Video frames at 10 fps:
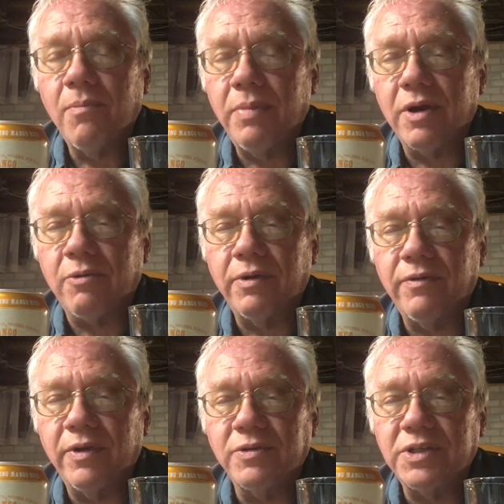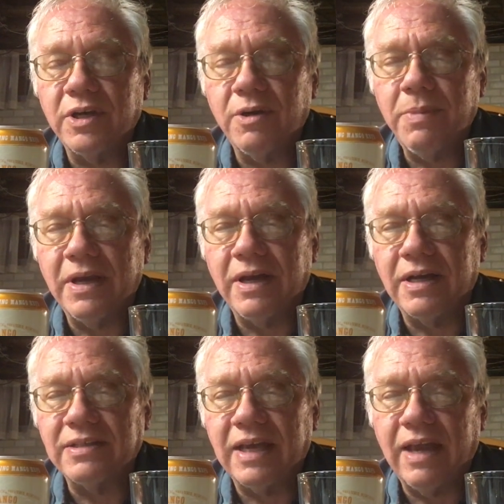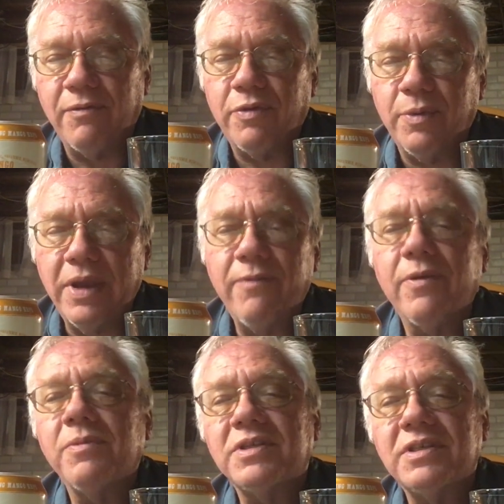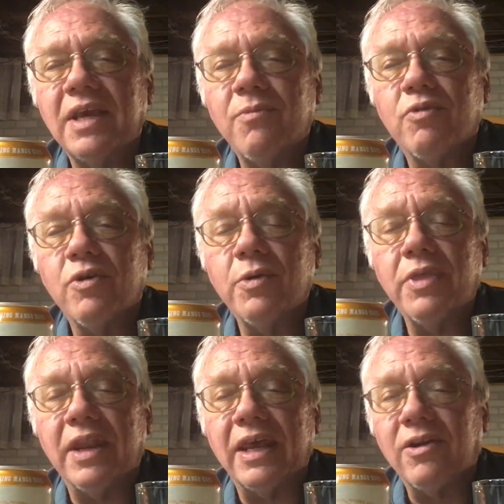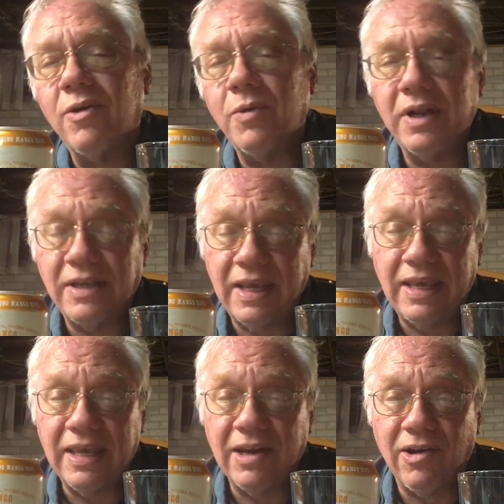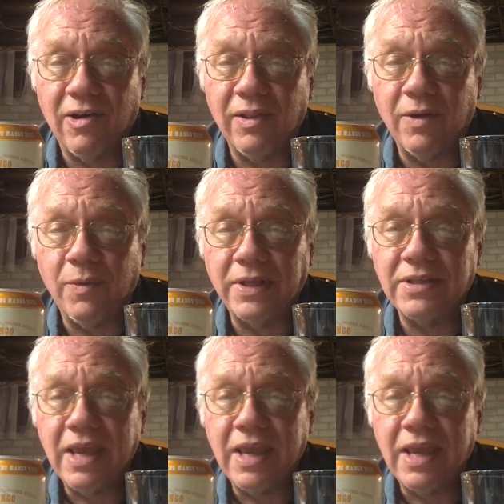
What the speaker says: beer reviews here because I have three from the same brewer that I don't want to take in all at once,